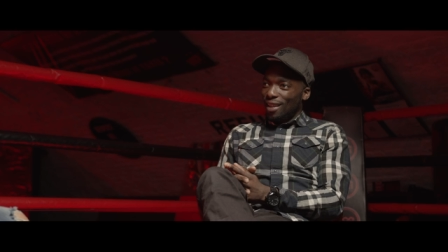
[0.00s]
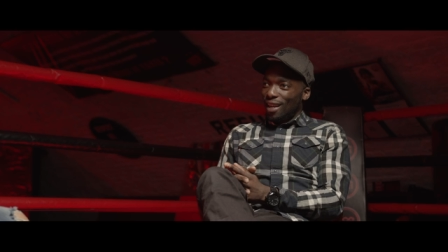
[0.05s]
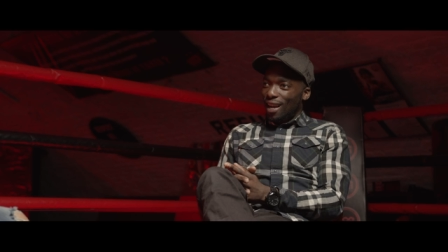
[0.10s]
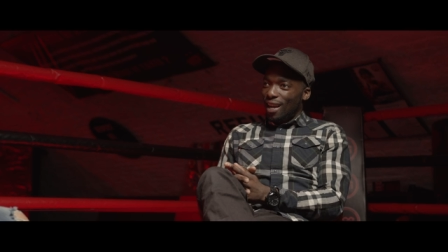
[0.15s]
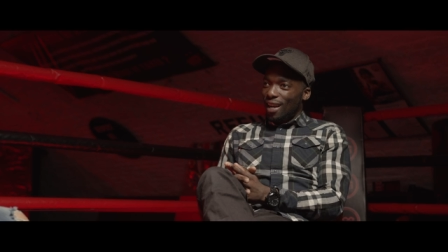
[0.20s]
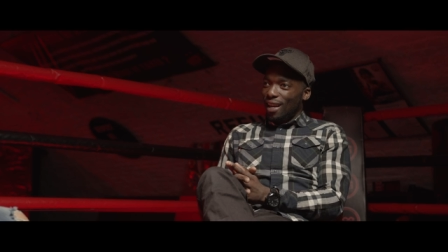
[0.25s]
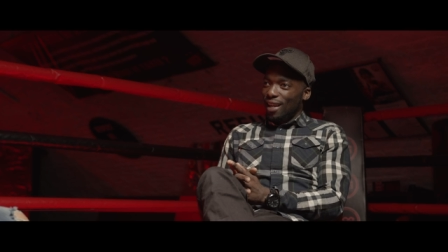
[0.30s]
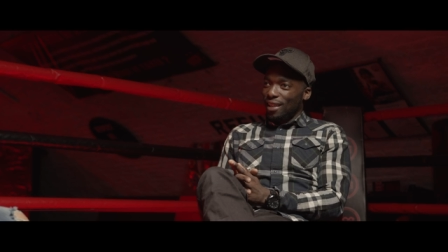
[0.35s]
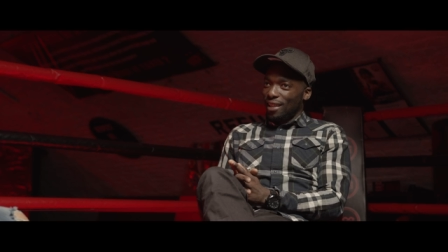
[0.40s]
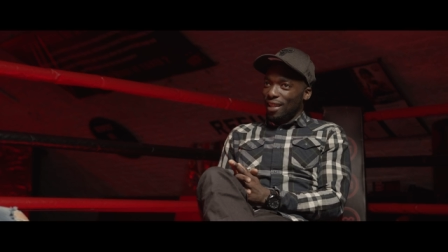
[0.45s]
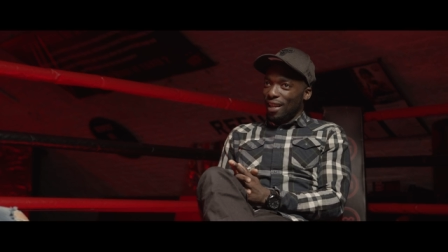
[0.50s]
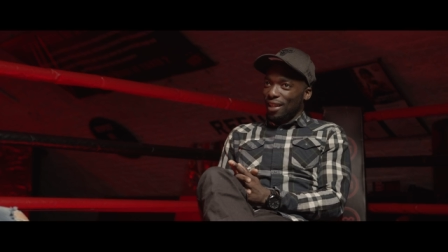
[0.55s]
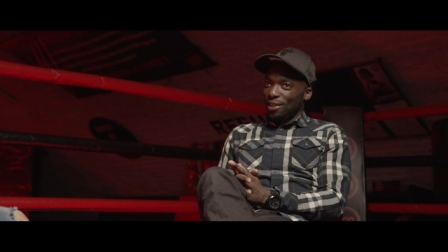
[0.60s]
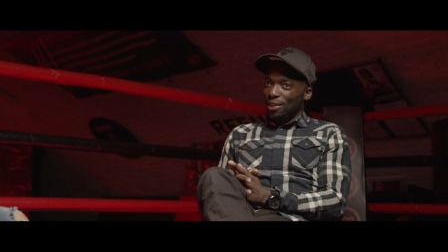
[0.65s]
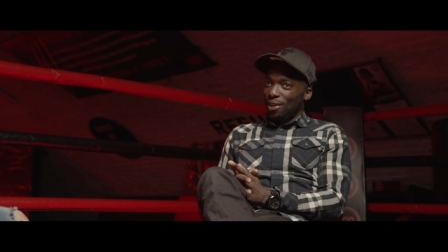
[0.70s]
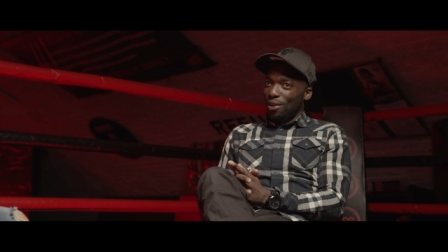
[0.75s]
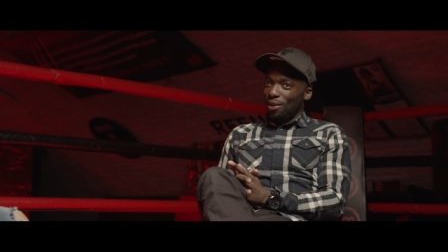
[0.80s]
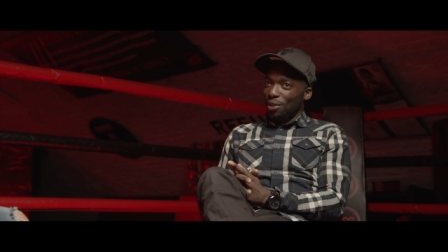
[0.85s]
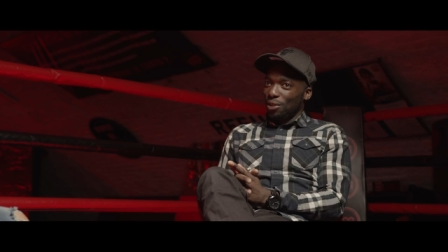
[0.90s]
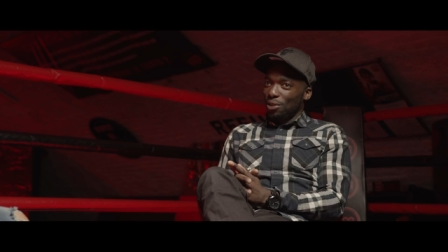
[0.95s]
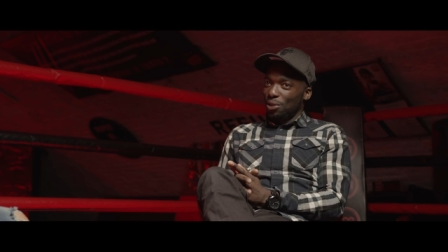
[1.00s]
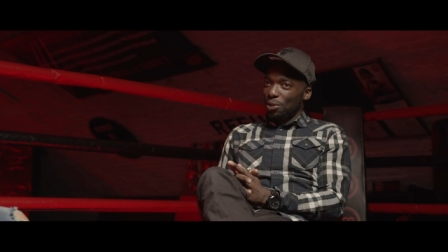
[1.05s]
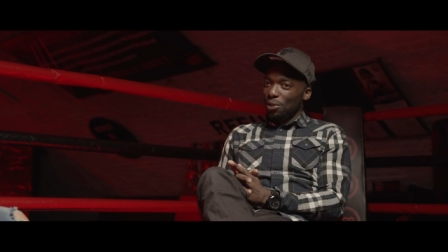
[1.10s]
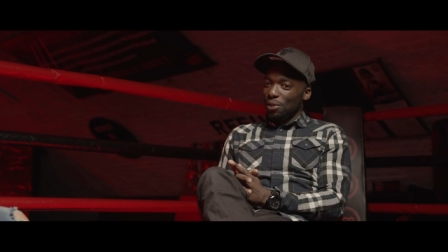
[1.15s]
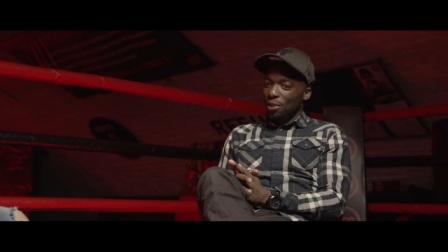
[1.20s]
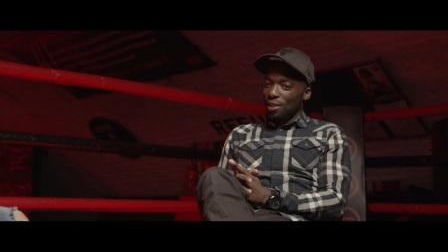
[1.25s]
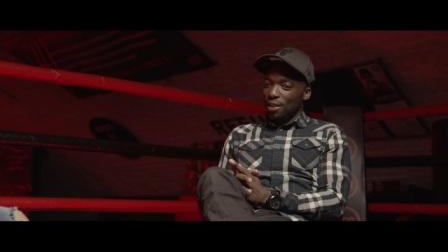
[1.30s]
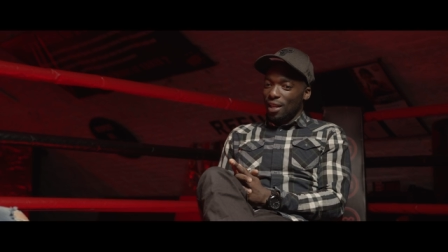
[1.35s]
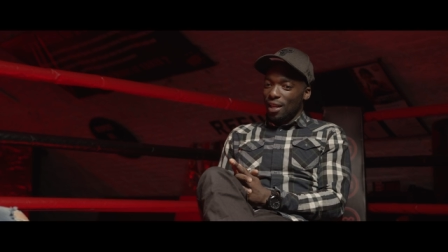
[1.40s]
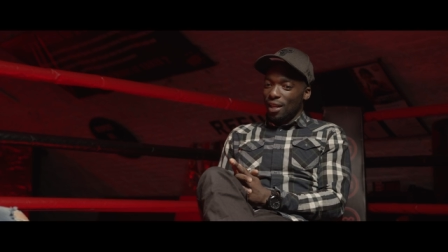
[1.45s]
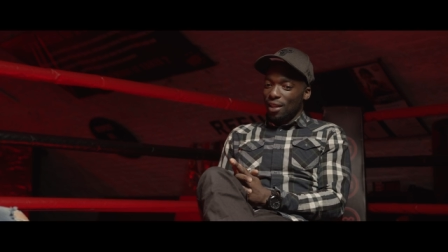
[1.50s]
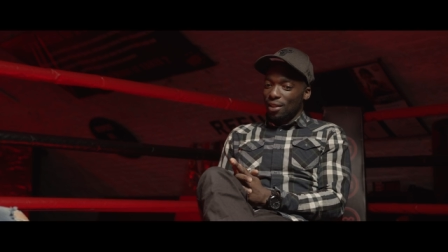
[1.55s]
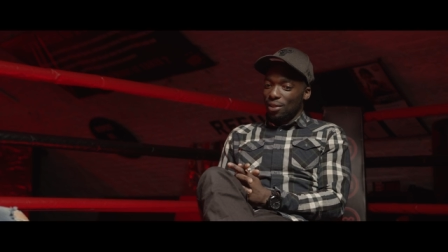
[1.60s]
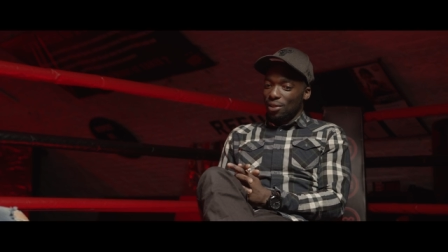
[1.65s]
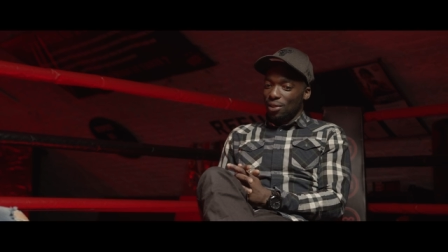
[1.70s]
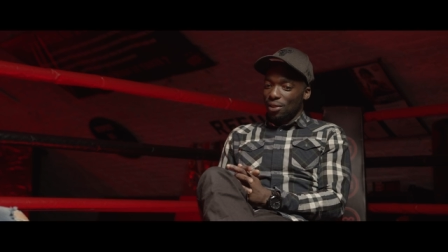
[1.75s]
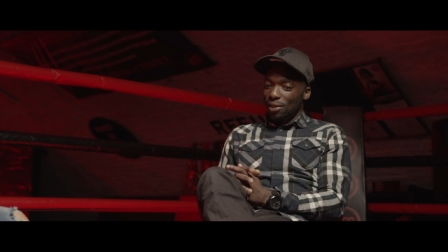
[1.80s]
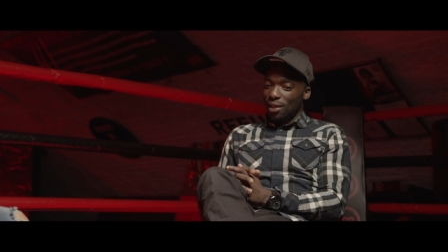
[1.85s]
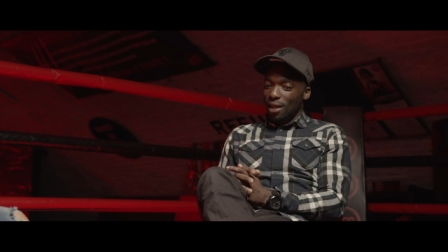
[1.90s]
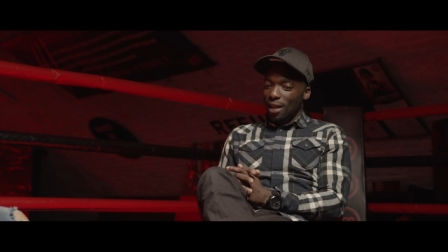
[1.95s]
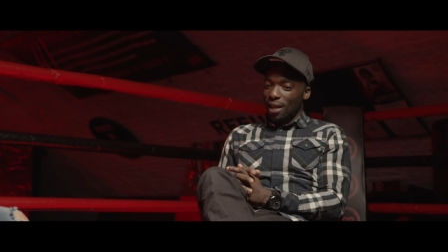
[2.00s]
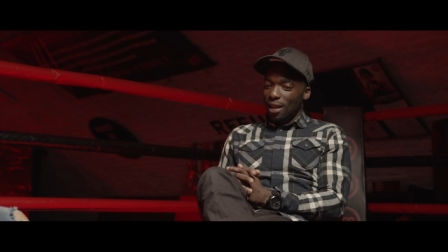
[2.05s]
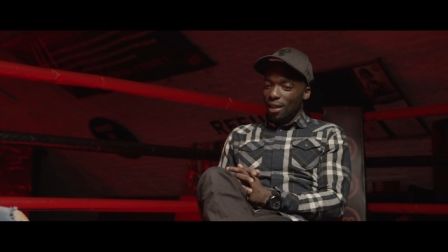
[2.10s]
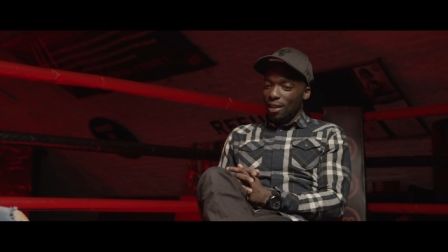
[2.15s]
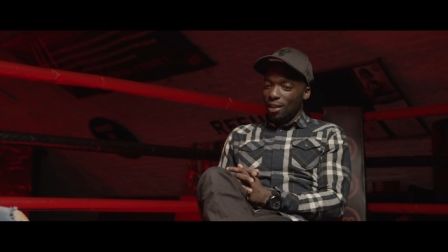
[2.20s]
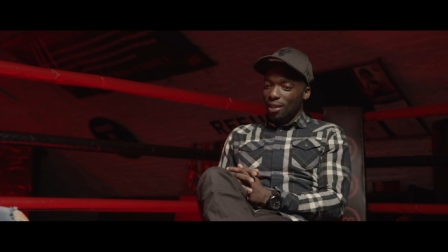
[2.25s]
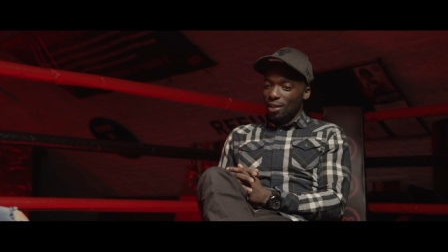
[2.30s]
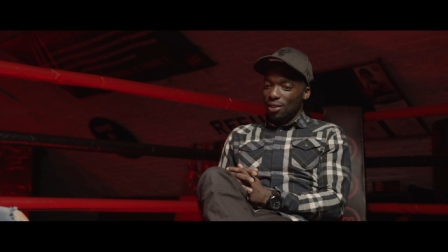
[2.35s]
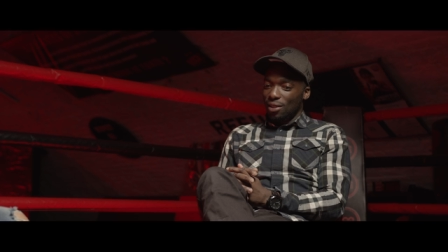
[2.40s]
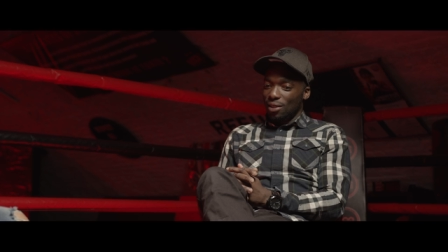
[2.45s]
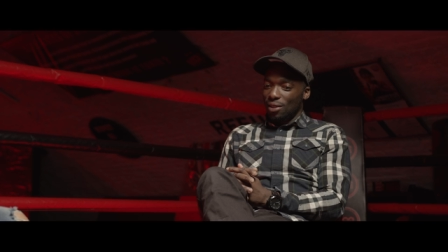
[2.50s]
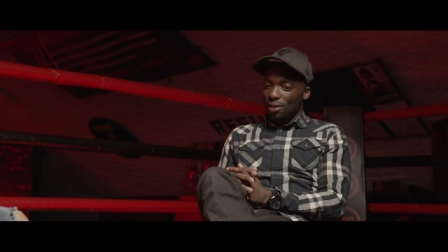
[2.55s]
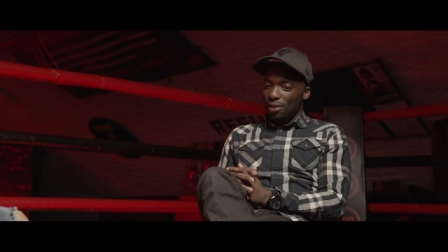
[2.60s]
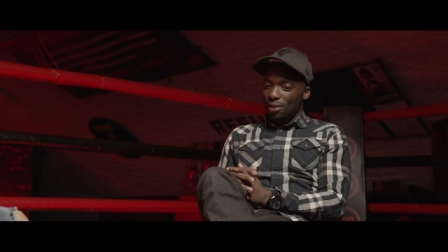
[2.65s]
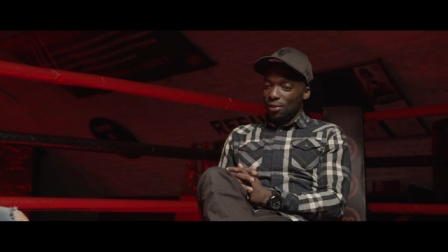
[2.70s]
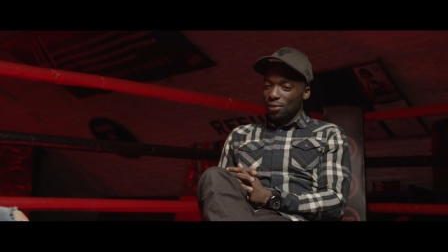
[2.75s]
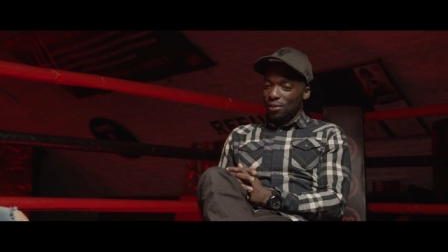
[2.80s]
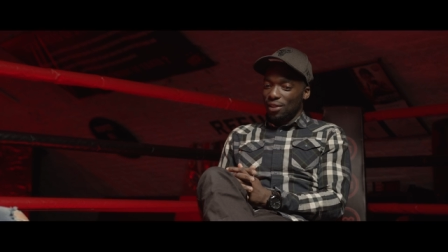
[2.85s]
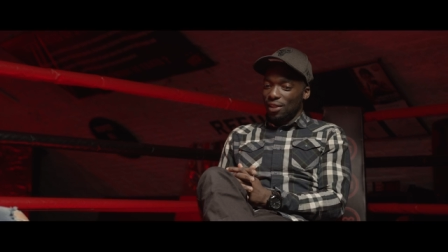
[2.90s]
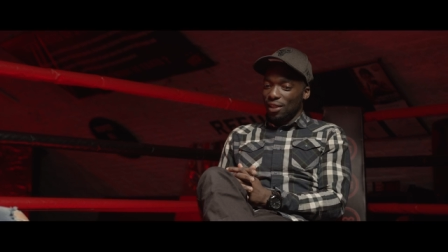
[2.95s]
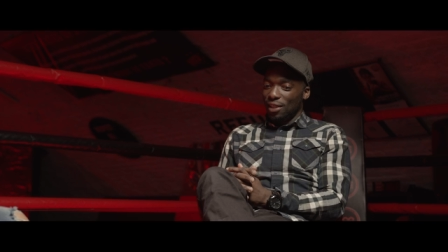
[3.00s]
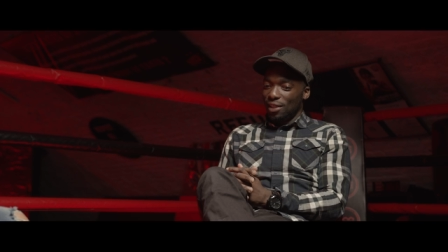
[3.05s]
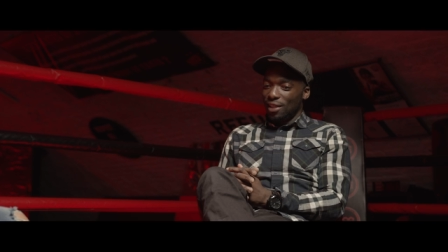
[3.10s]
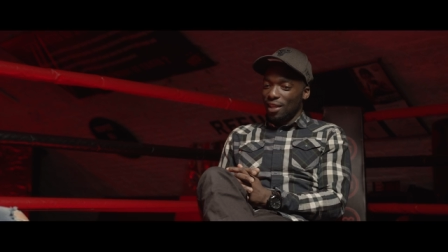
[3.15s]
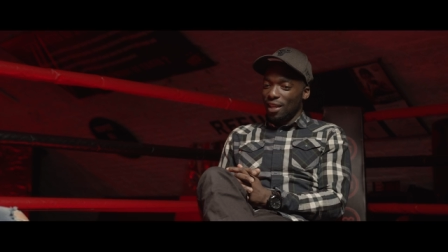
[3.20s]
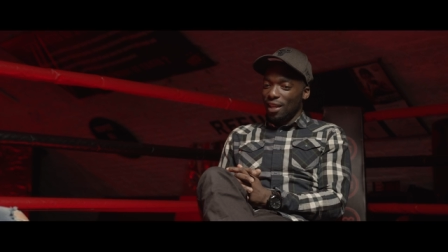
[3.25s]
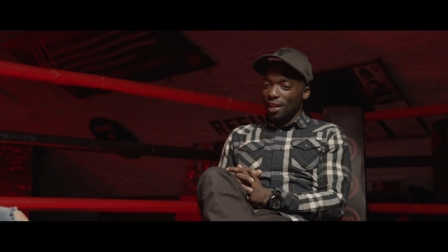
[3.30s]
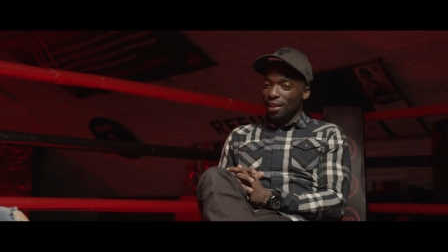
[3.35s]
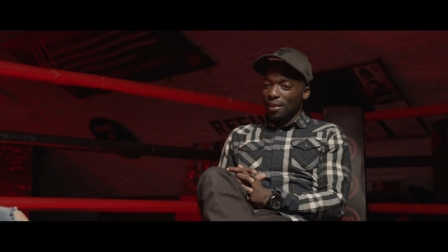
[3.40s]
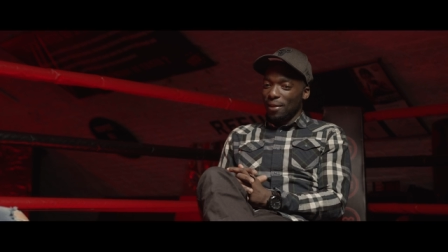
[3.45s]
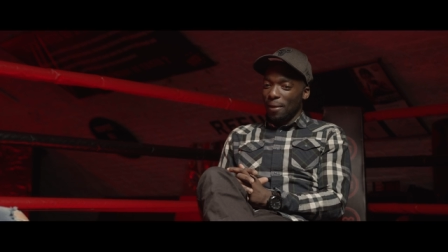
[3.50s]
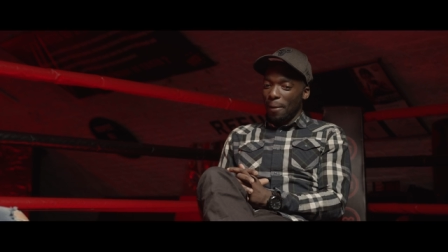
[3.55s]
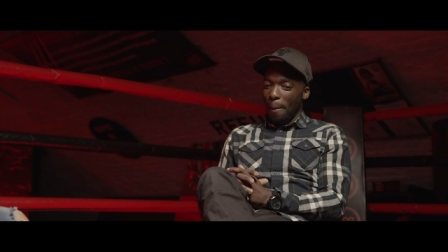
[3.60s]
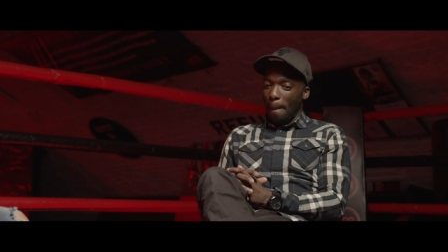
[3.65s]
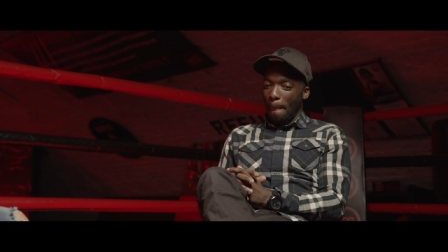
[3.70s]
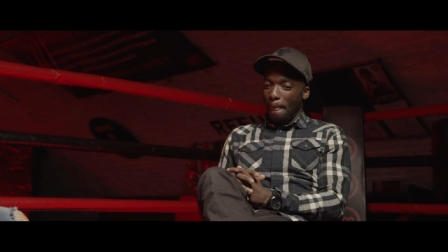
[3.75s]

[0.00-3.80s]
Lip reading: I hit that target 2 years later, so the age of 16,